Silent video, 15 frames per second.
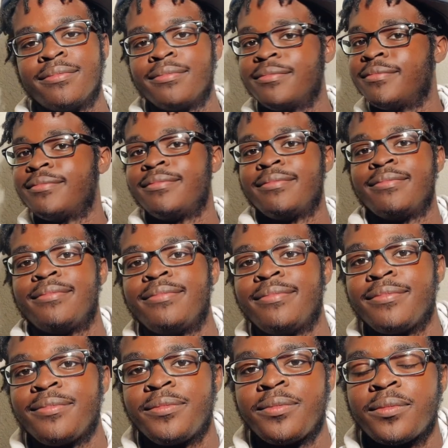
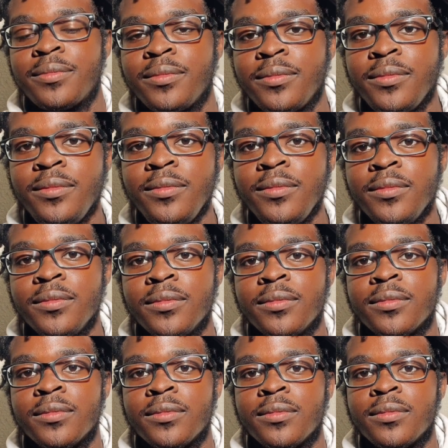
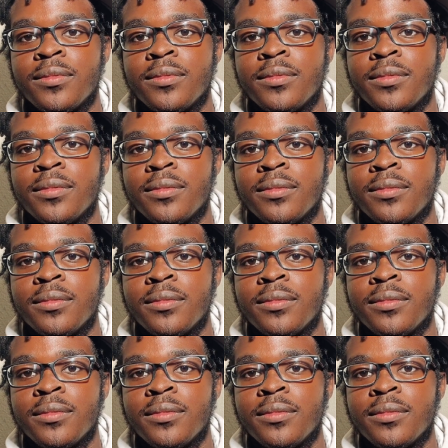Nobody speaks.